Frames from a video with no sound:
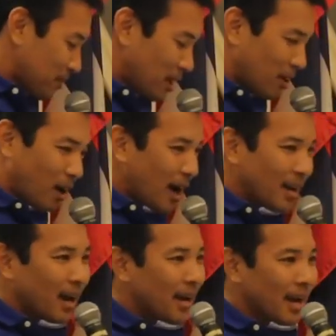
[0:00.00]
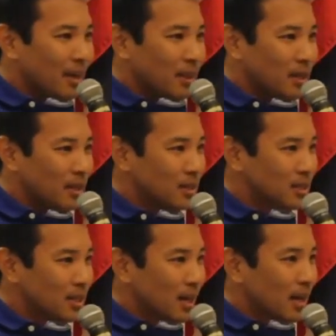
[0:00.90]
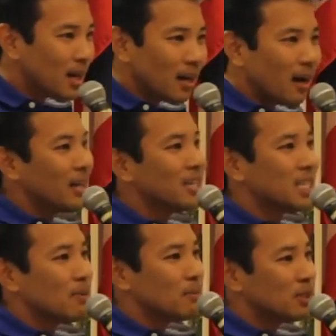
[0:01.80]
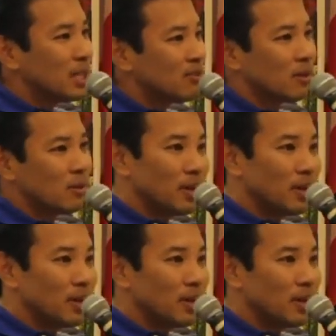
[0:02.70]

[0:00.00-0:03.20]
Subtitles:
you know, I had these kind of unexamined beliefs about